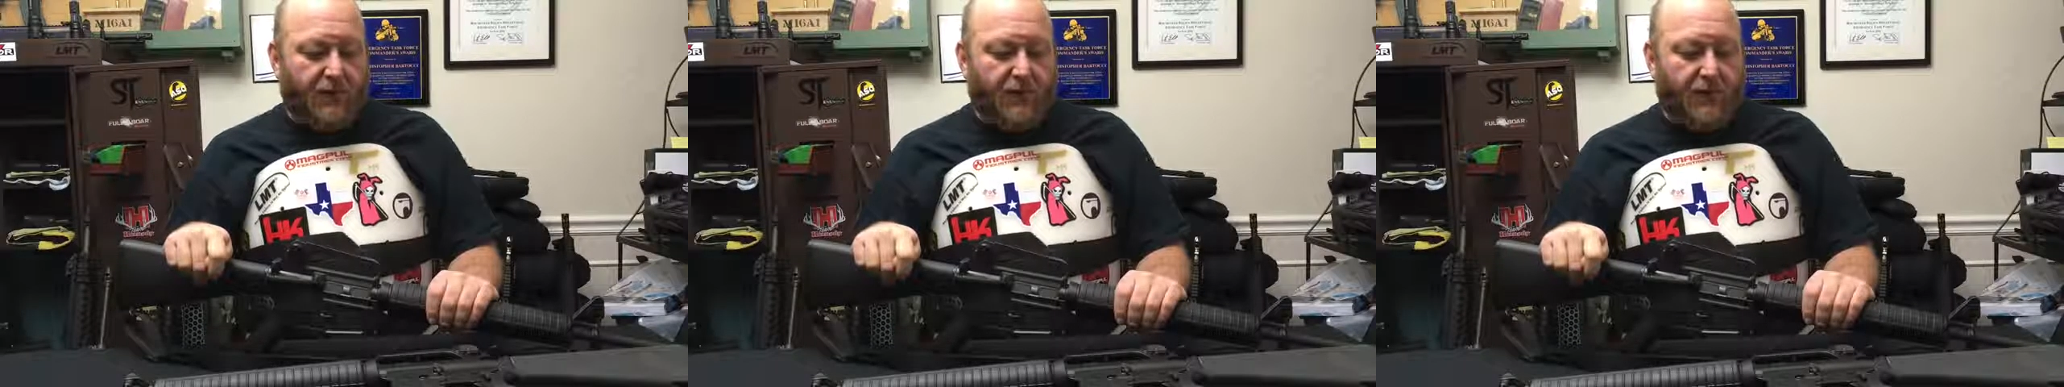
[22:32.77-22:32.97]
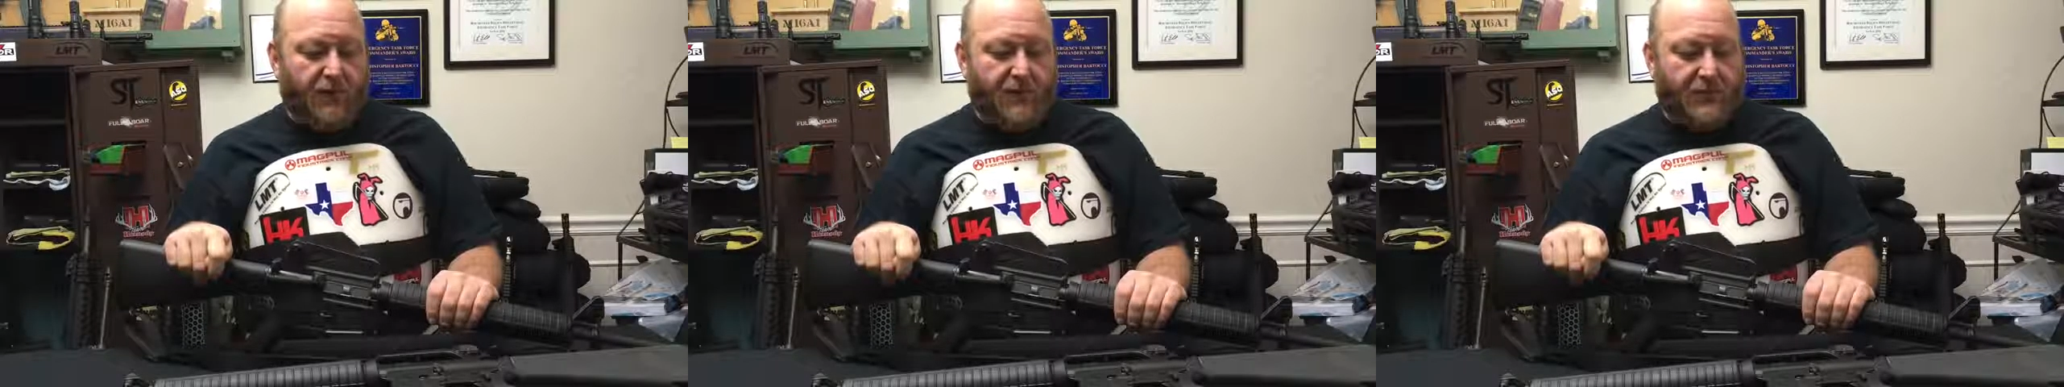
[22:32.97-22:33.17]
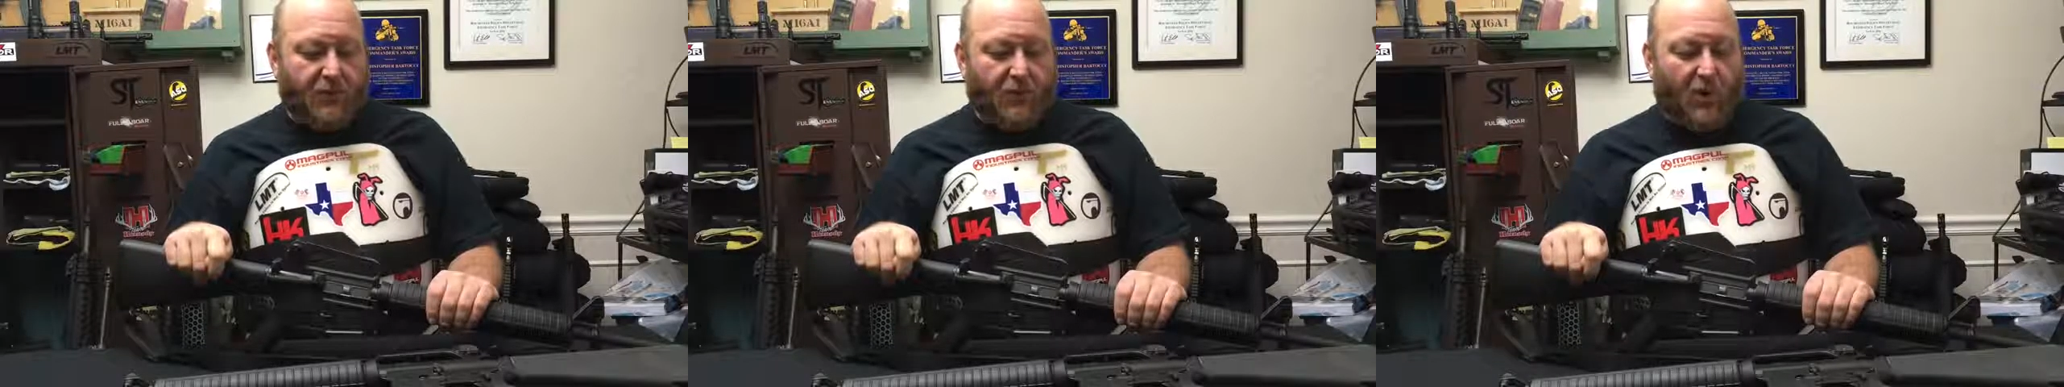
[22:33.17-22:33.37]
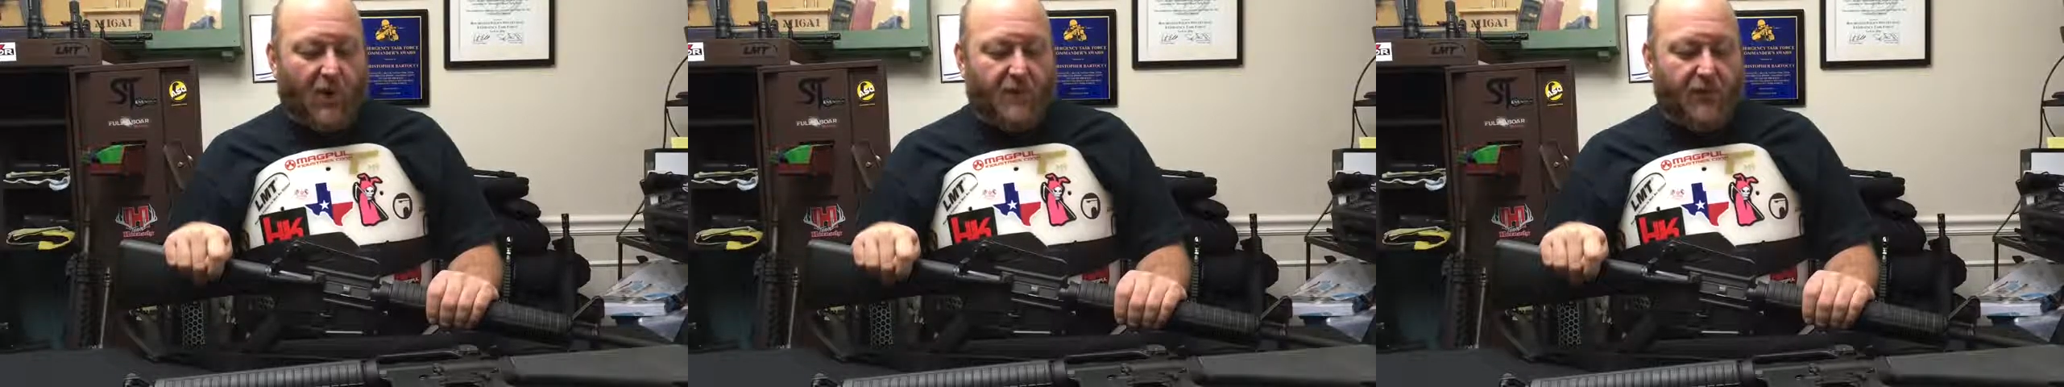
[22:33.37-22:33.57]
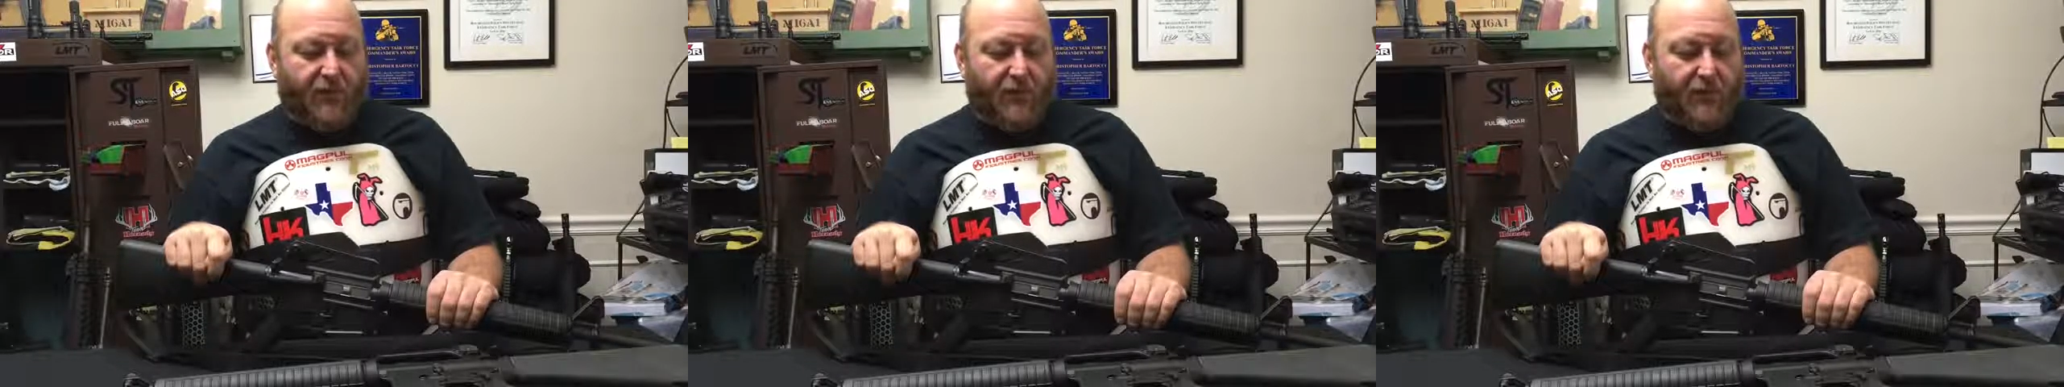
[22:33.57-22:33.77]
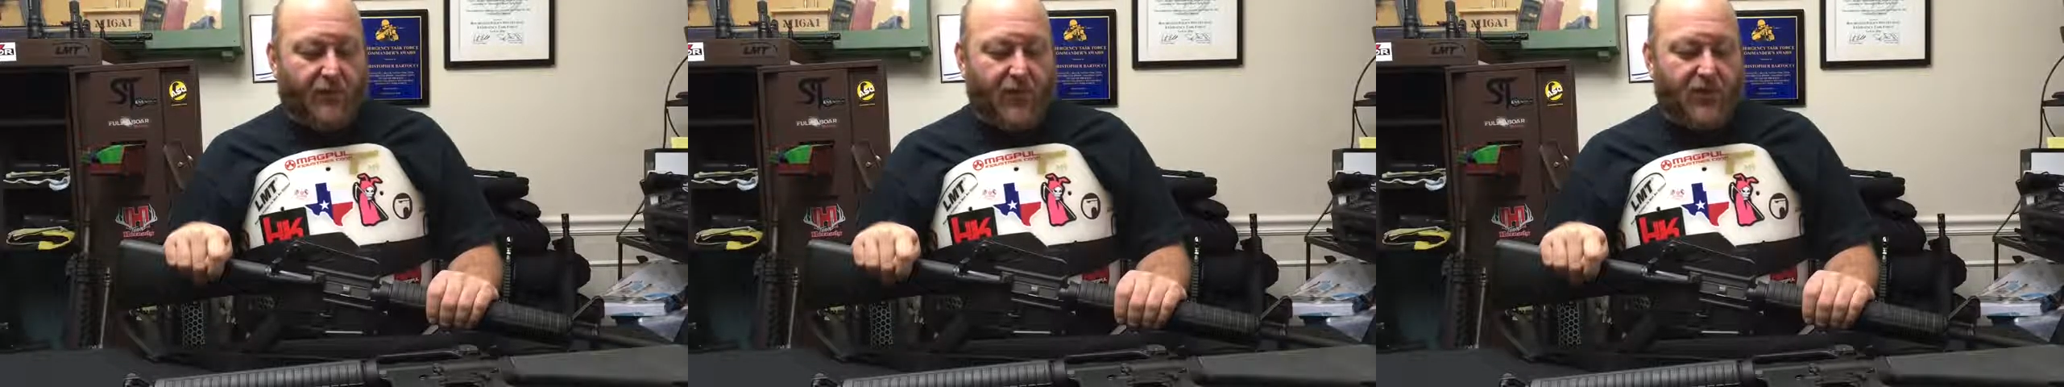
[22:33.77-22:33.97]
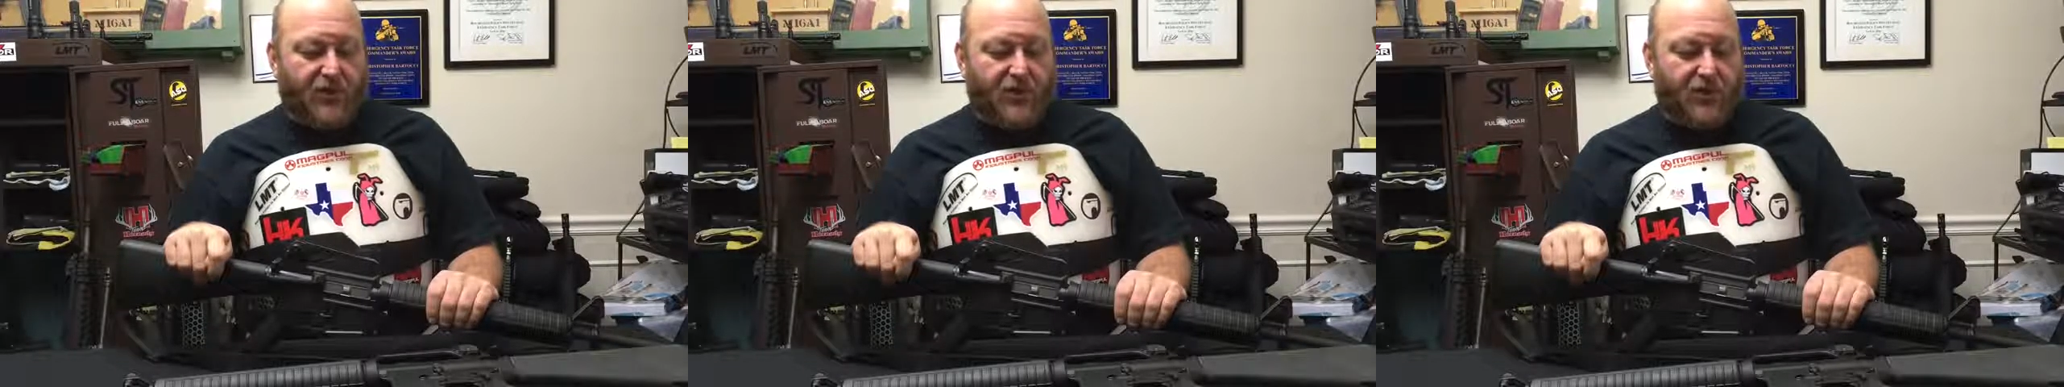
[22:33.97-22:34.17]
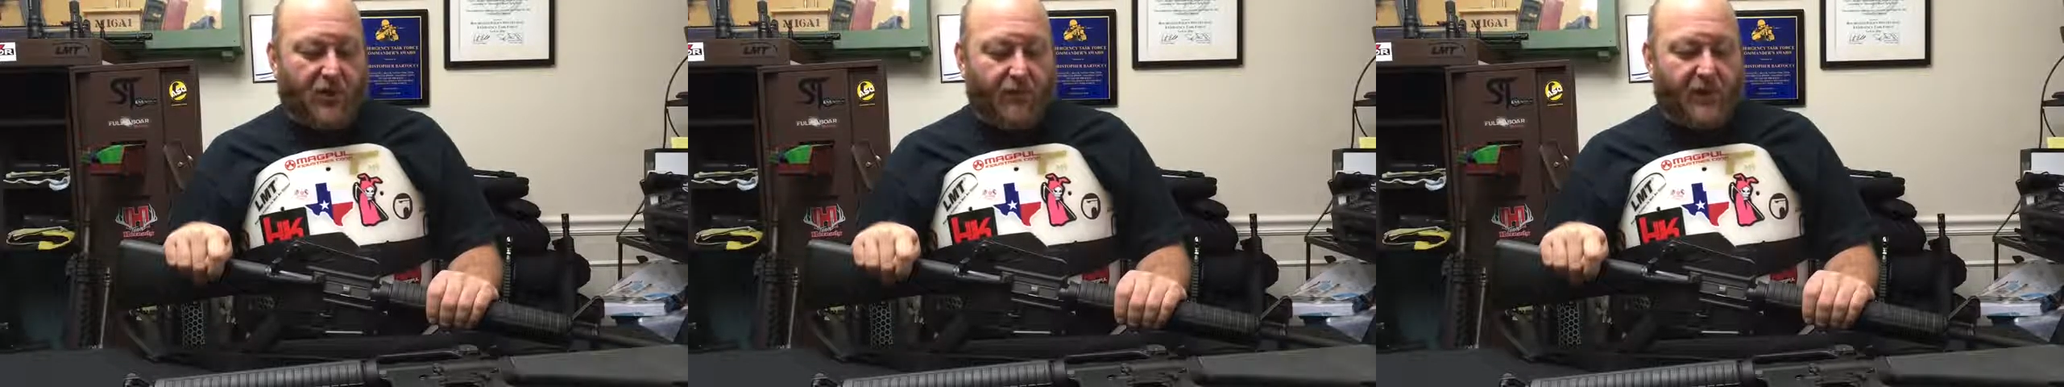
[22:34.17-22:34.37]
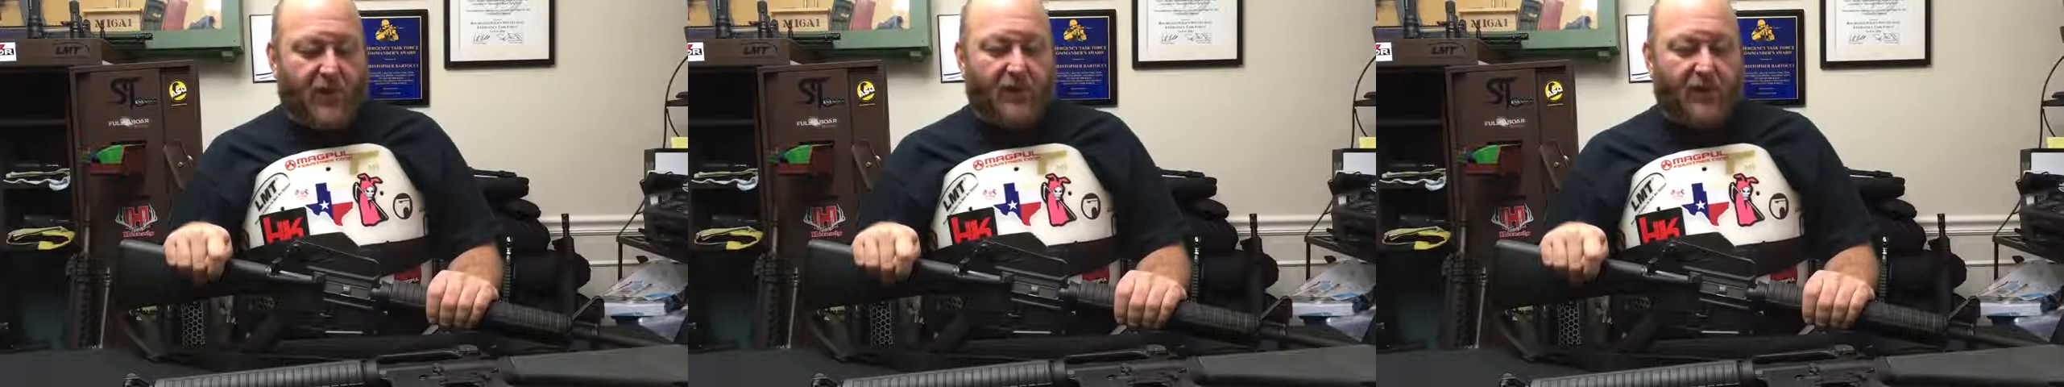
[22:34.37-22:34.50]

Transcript: There's a requirement for a short